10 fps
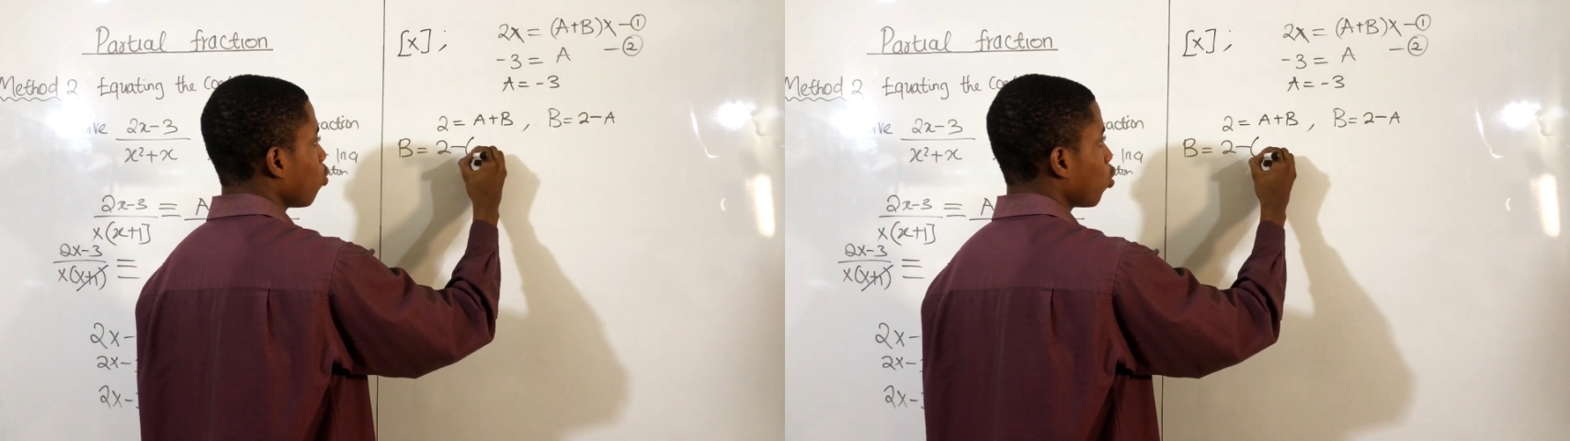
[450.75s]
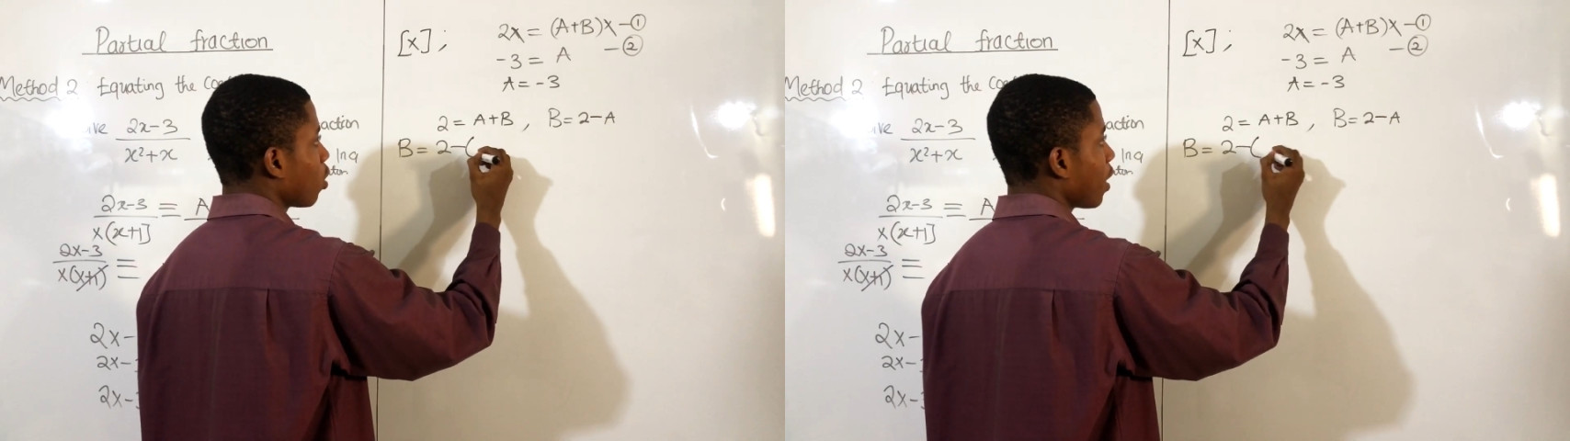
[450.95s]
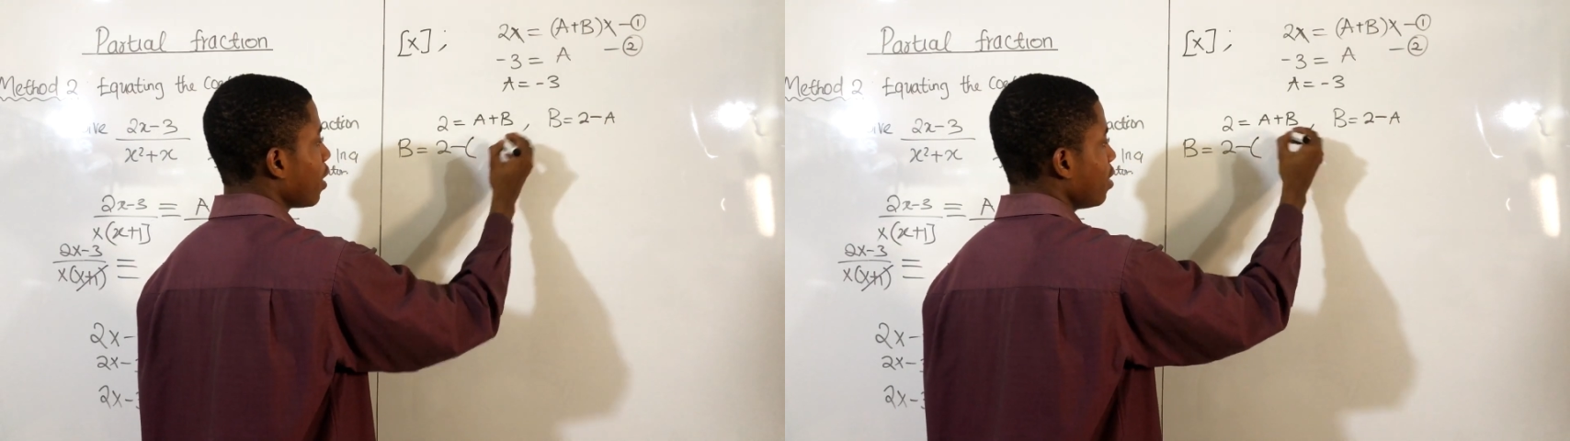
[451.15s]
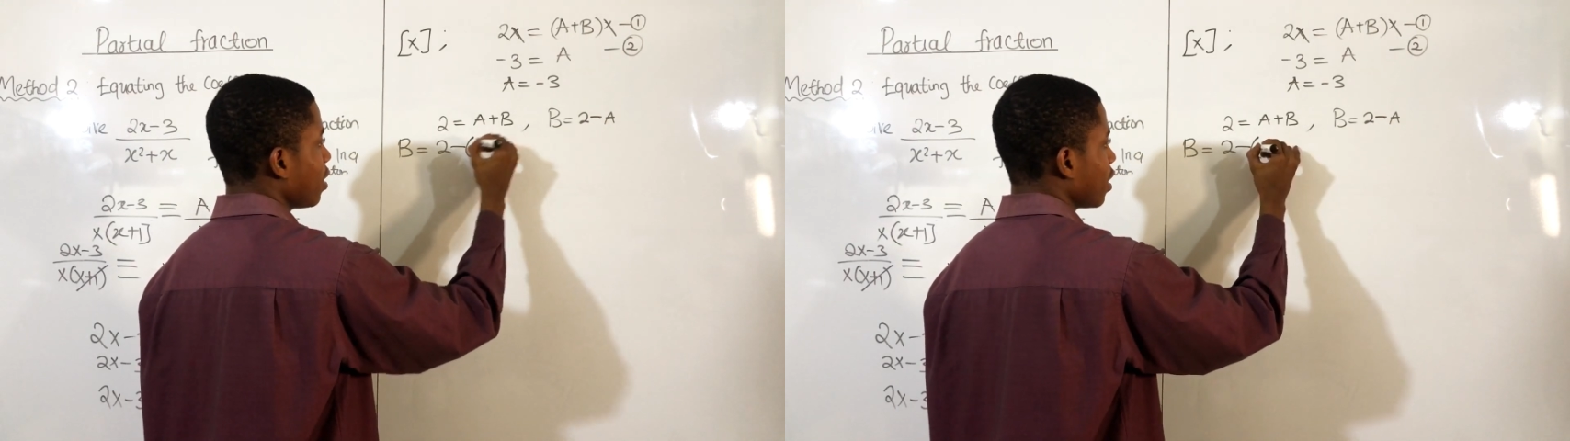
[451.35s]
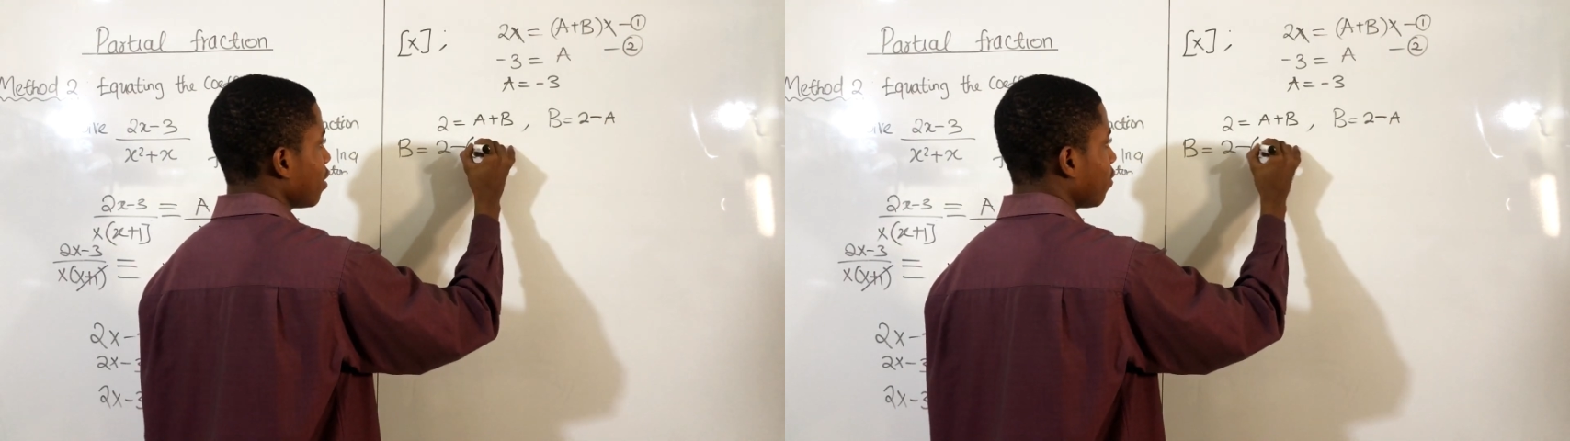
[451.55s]
We know that a is
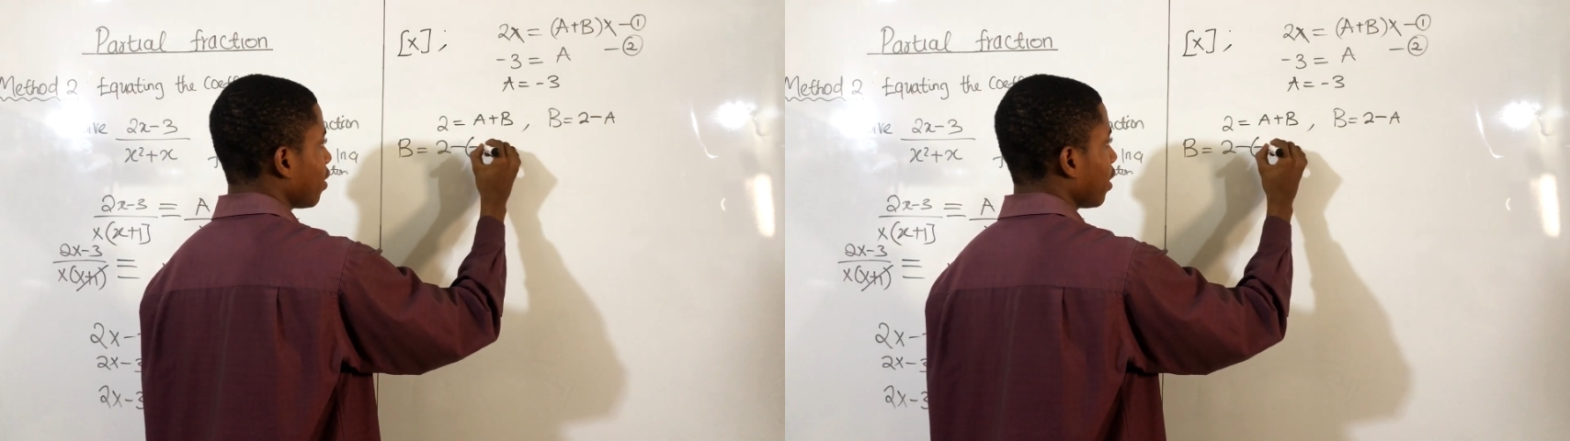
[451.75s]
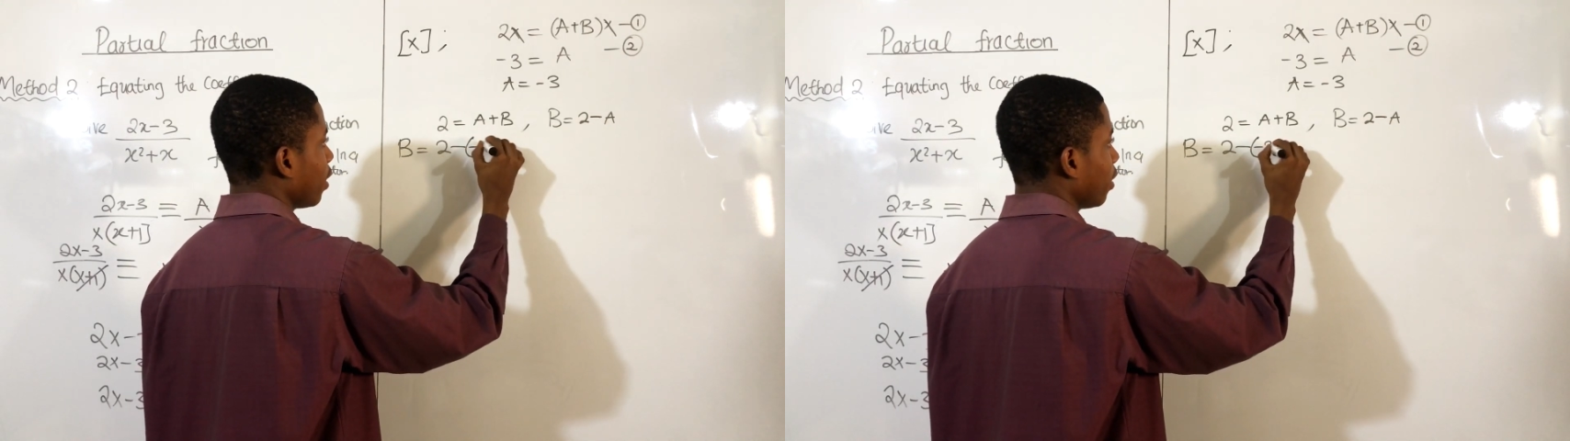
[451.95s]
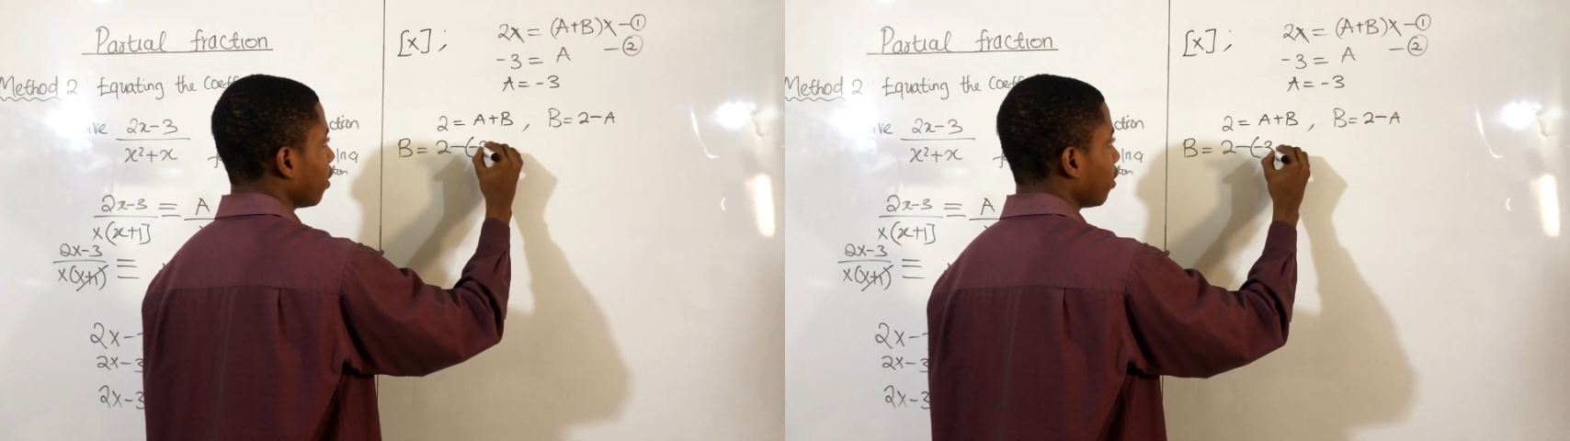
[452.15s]
negative 3.